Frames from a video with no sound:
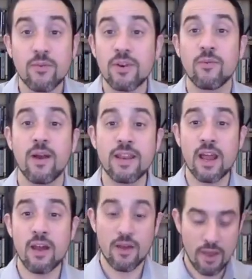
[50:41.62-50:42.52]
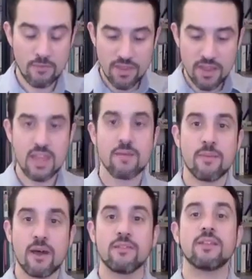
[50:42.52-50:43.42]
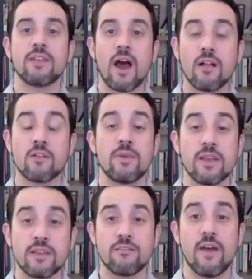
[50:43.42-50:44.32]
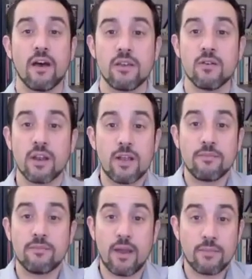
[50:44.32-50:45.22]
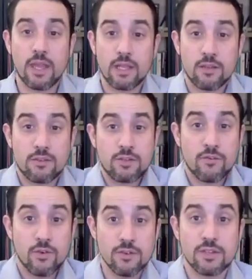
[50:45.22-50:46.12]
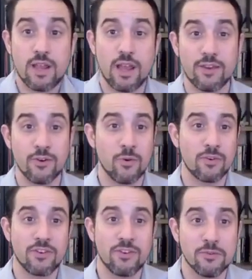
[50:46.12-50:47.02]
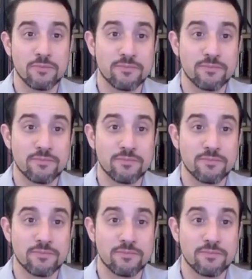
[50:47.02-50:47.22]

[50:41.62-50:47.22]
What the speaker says: Right now, I'm thinking of the dollar being devalued, and I'm getting shivers. I don't know what to do.